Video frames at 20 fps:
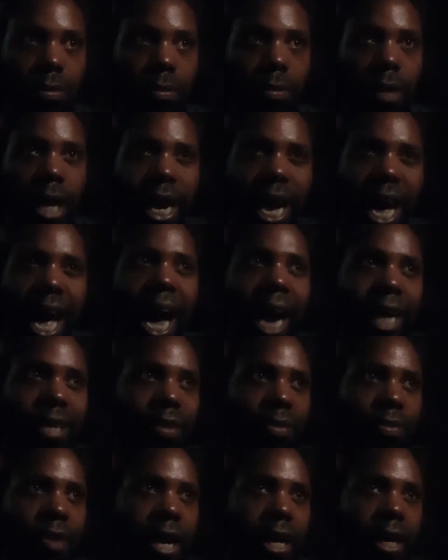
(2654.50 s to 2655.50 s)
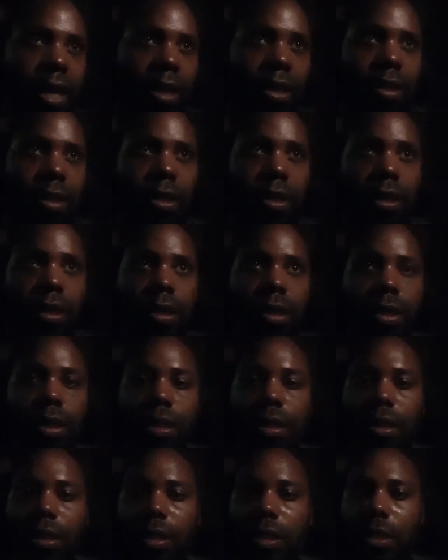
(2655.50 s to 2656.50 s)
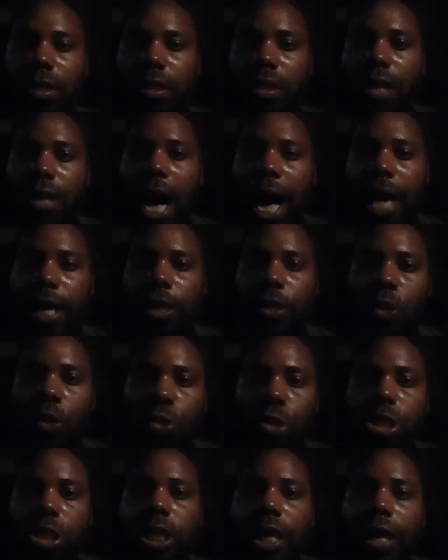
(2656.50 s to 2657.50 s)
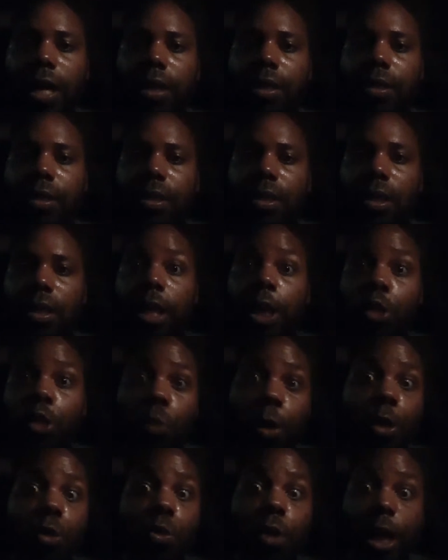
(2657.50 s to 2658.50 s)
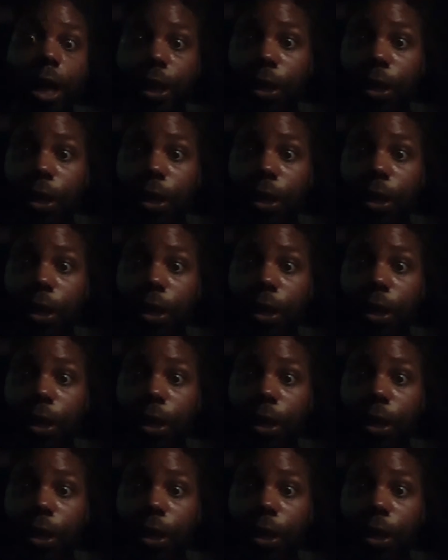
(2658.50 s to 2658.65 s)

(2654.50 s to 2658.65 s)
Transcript: They got activated. How to do shit. This is where you get